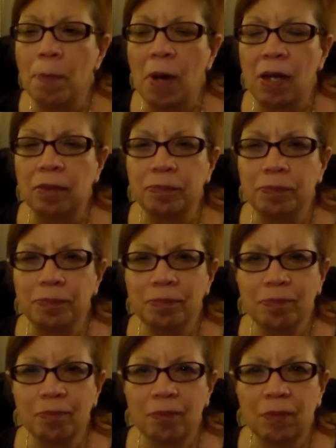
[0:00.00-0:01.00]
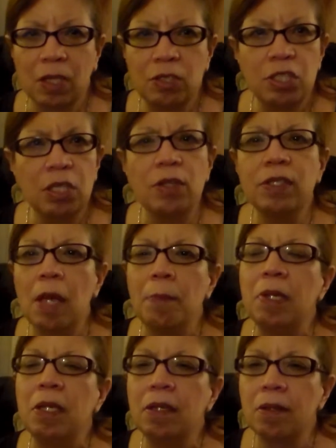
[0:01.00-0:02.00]
But she looked
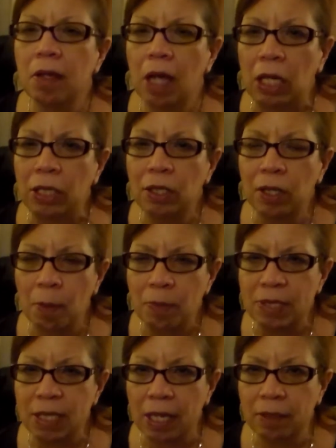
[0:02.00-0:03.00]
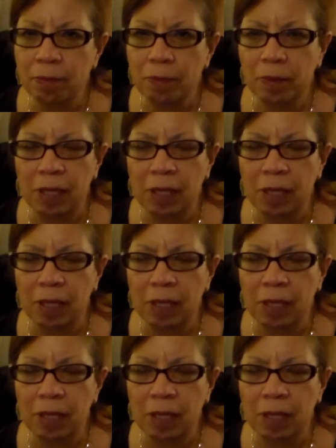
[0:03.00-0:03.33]
at me a little upset,